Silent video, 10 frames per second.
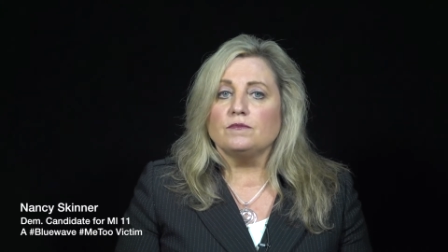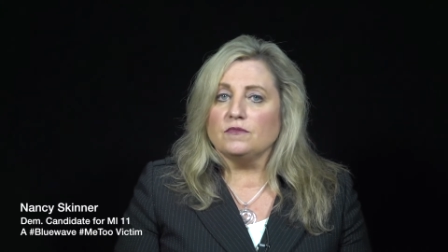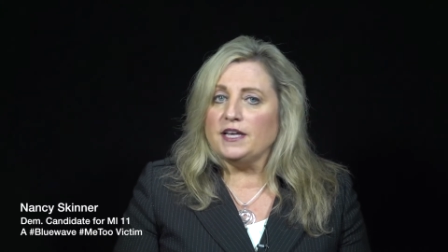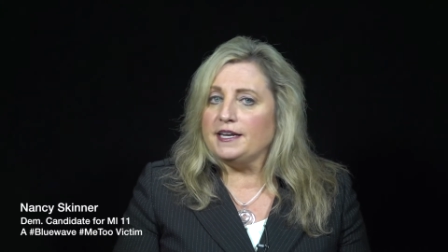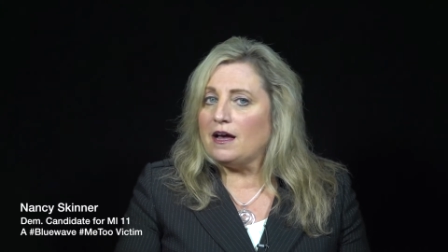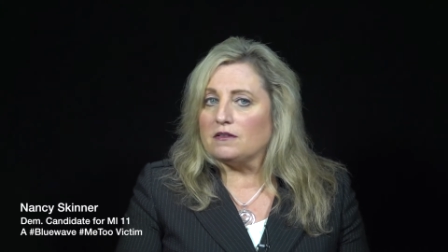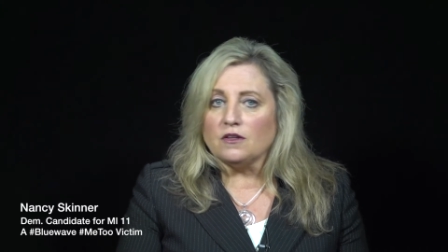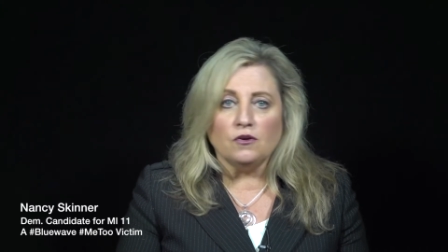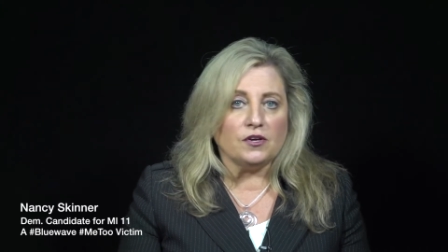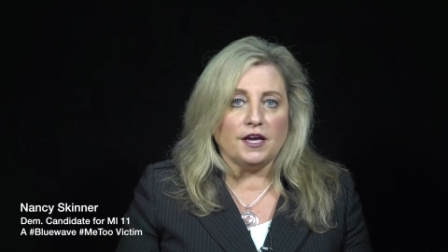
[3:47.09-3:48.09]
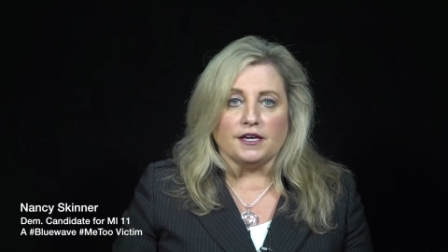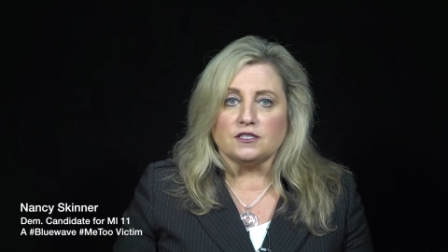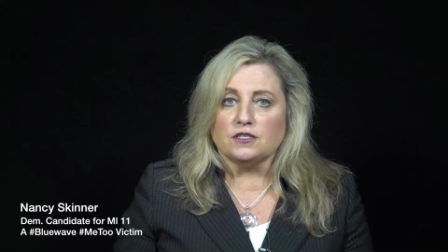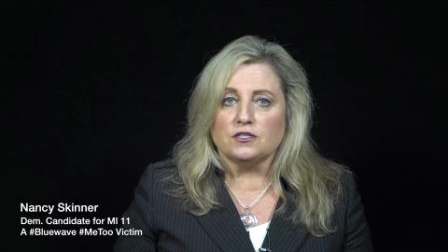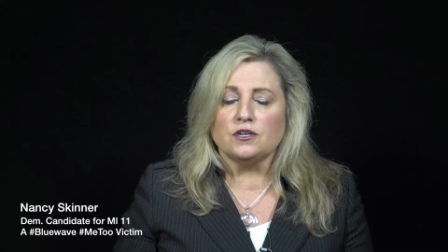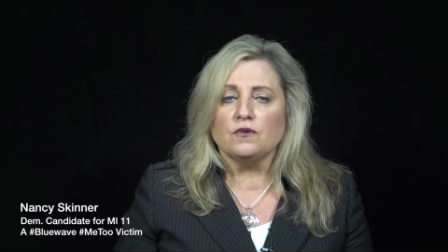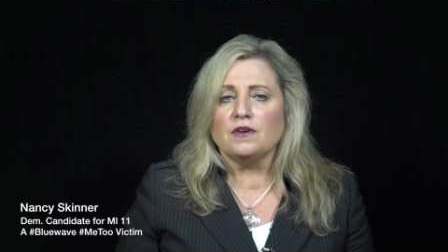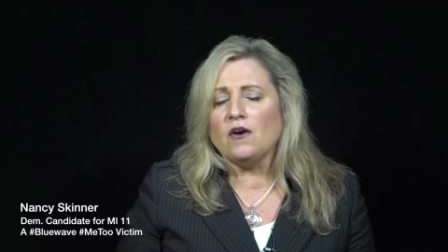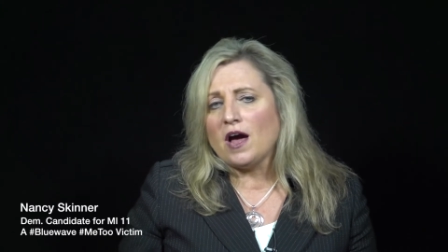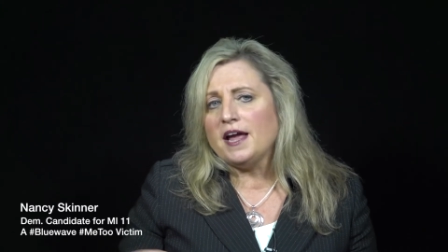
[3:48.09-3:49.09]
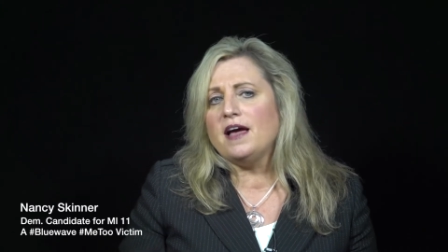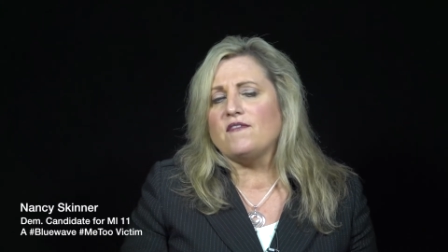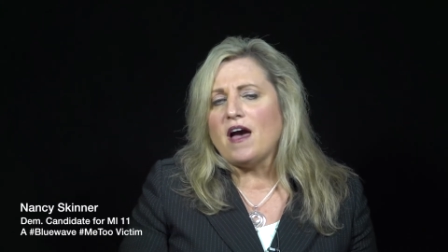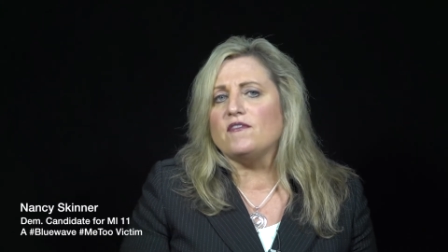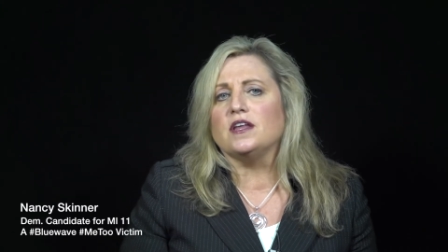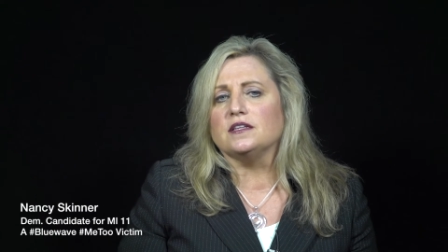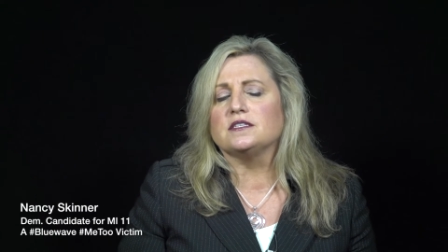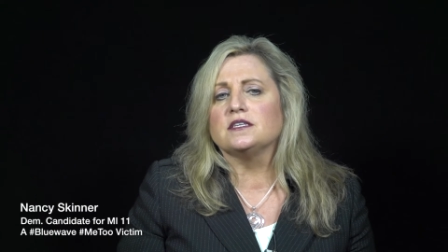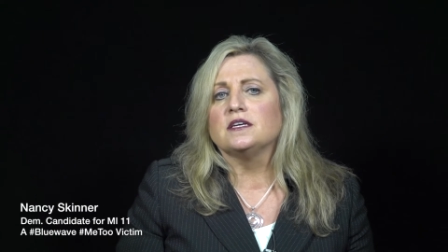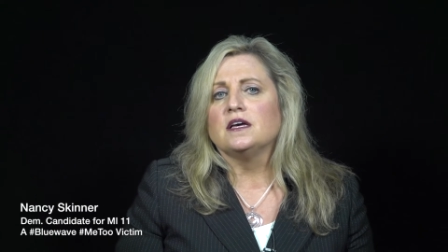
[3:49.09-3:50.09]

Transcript: laid out the whole case. So now I have evidence.